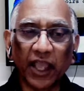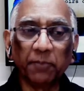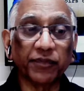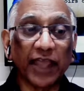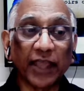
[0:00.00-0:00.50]

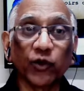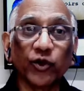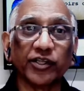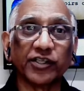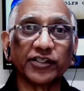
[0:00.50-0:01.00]
Thank
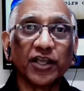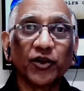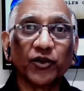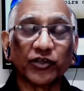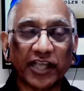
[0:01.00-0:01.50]
goodness,
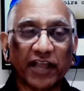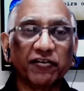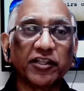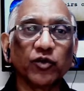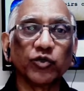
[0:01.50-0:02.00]
because
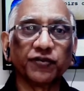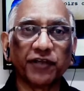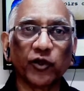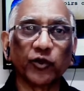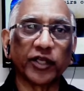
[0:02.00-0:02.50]
everything was
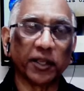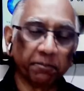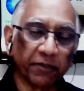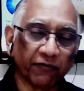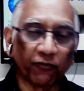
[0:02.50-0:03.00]
videotaped
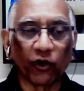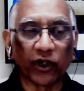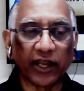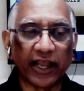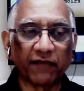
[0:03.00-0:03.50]
before
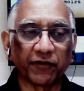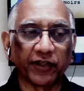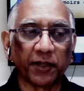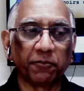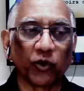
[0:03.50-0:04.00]
and after the
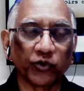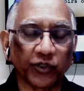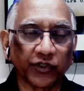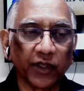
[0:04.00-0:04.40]
hypnosis.